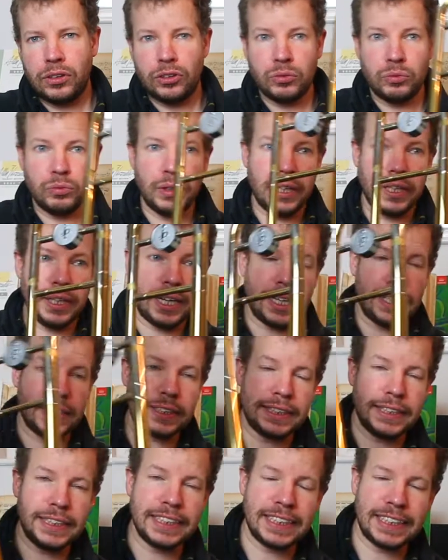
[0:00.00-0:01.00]
really nice.
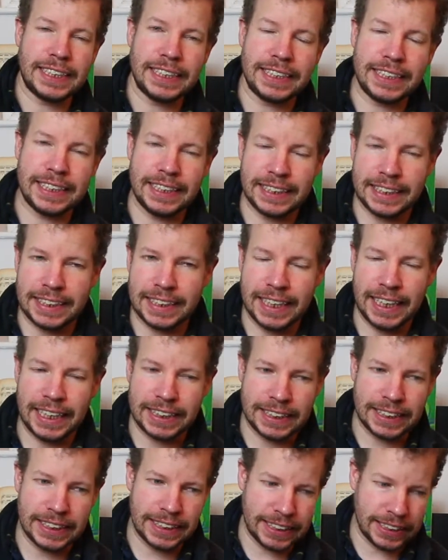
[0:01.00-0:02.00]
The
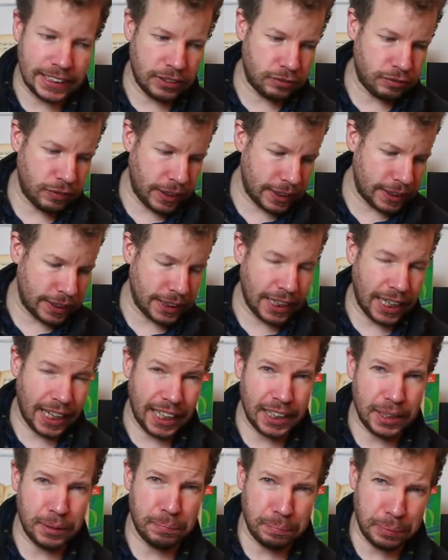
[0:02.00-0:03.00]
intonation isn't affected
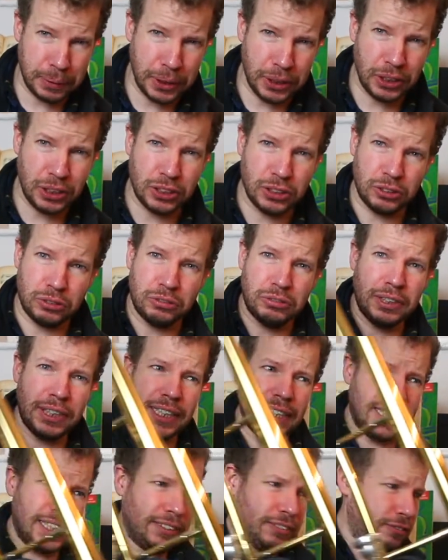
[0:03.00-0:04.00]
and it blurs
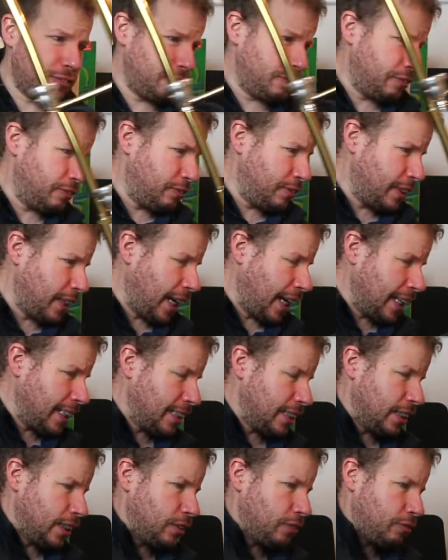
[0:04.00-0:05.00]
really
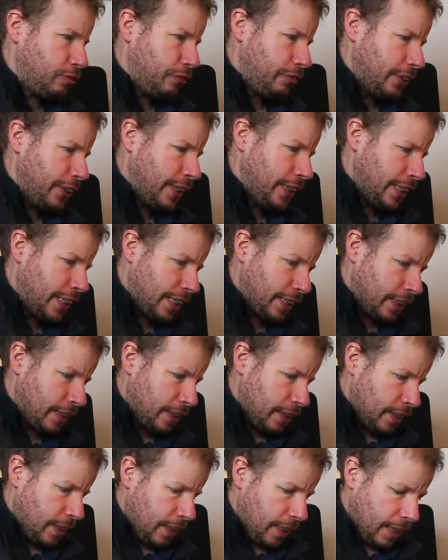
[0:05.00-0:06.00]
nice and freely.
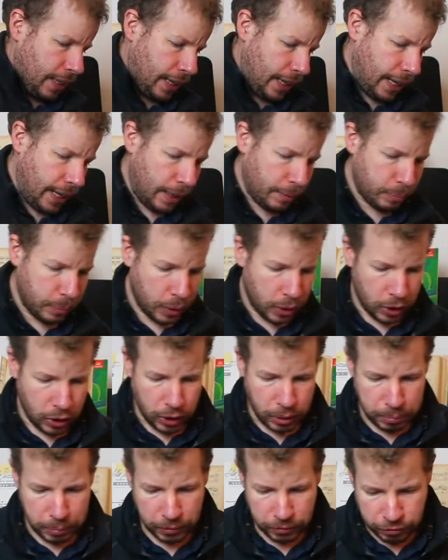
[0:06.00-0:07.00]
But
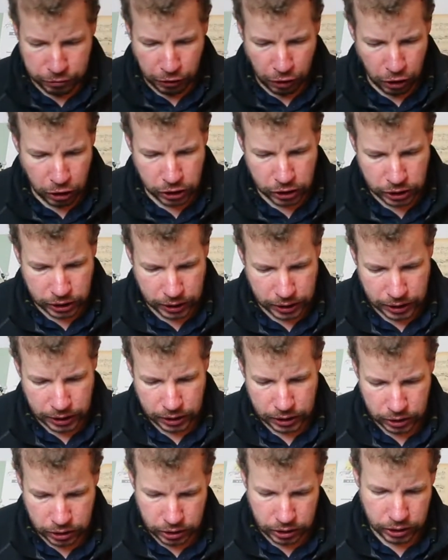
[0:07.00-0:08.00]

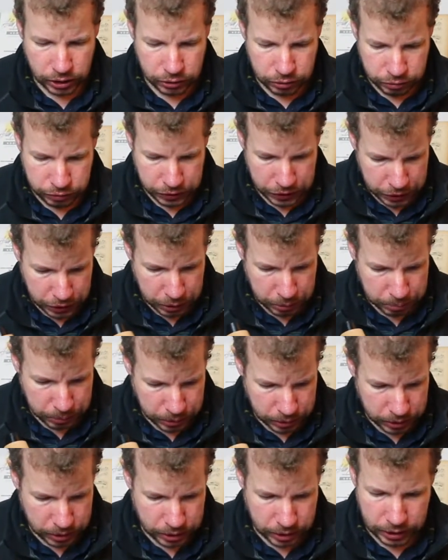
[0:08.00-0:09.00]
unfortunately the euphonium
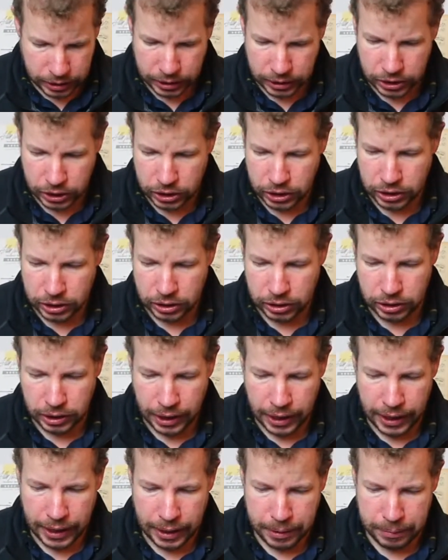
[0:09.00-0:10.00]
ones, they're just
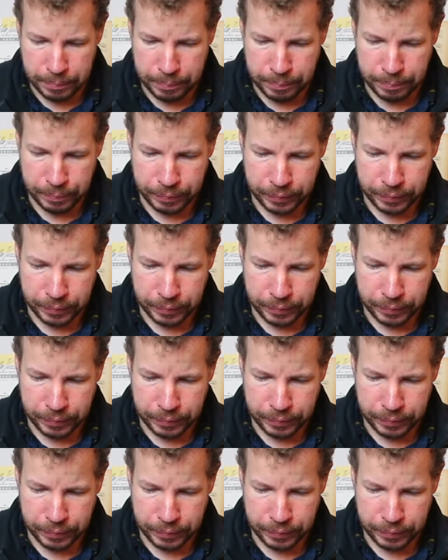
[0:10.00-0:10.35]
they're